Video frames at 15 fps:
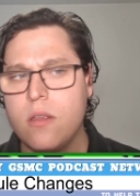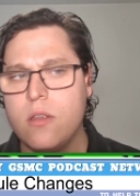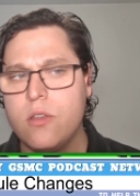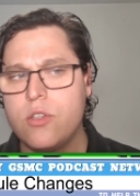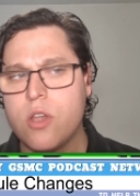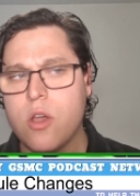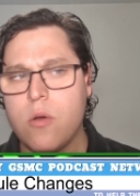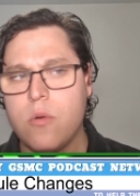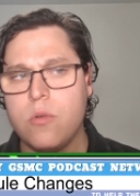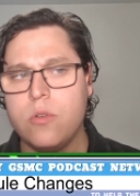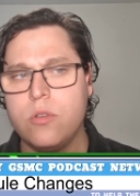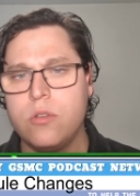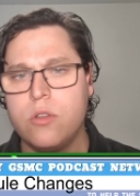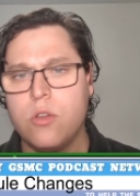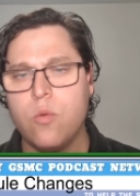So
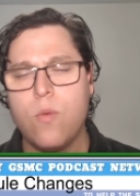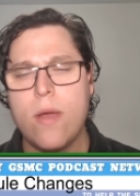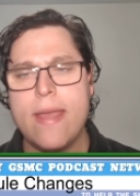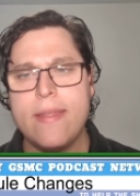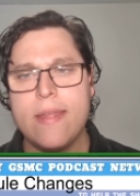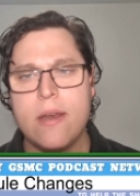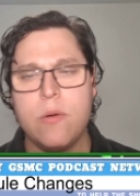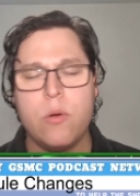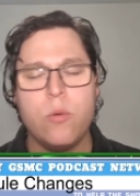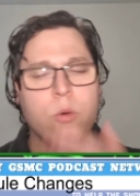the way that it would